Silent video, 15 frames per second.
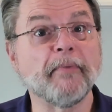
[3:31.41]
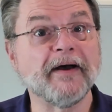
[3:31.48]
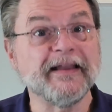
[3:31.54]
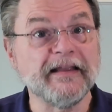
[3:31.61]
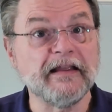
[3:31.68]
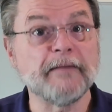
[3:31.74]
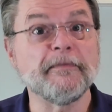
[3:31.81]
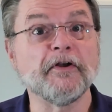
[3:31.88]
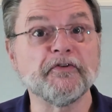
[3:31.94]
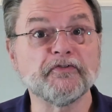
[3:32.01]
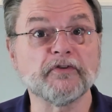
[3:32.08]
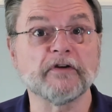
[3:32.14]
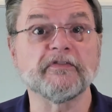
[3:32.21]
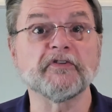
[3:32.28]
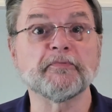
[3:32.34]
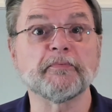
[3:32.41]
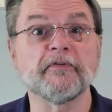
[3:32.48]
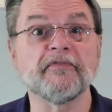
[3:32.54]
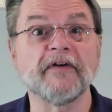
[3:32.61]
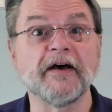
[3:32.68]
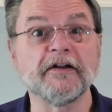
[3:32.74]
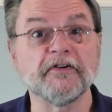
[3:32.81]
by email service
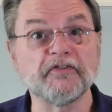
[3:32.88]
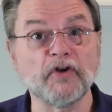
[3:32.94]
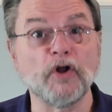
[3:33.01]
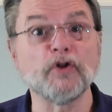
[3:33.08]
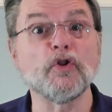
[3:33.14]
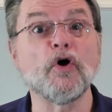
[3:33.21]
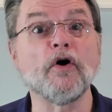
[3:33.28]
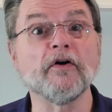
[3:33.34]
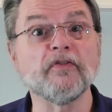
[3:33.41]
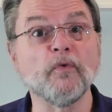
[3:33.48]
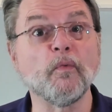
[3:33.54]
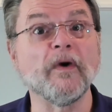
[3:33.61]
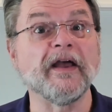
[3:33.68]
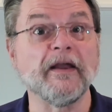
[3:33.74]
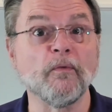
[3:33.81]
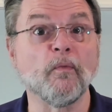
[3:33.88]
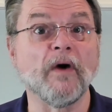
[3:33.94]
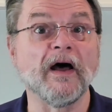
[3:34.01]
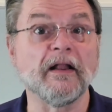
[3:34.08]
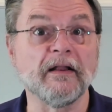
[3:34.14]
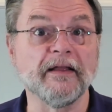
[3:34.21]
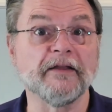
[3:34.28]
providers along the way
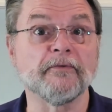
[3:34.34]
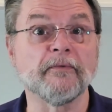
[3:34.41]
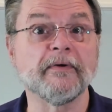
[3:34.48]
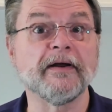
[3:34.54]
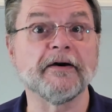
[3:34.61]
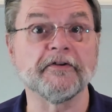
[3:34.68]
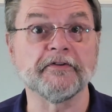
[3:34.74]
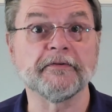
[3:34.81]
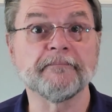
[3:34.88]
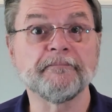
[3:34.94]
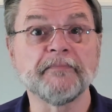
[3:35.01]
while en route.